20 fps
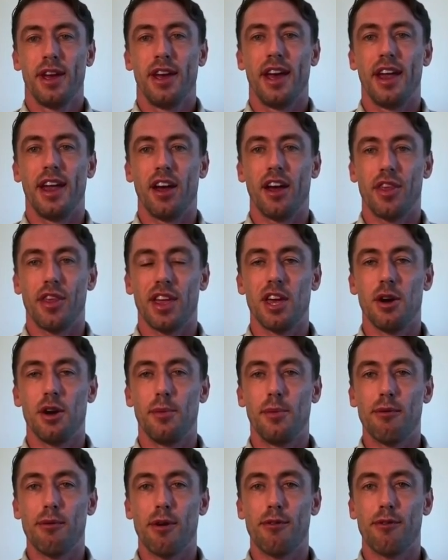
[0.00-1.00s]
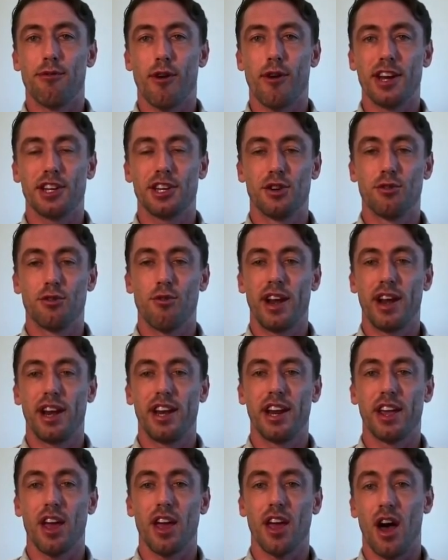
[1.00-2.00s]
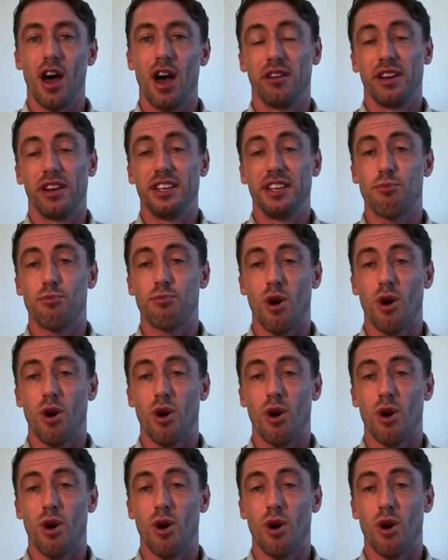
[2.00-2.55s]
And I think he'll be refreshed and ready to go. And he's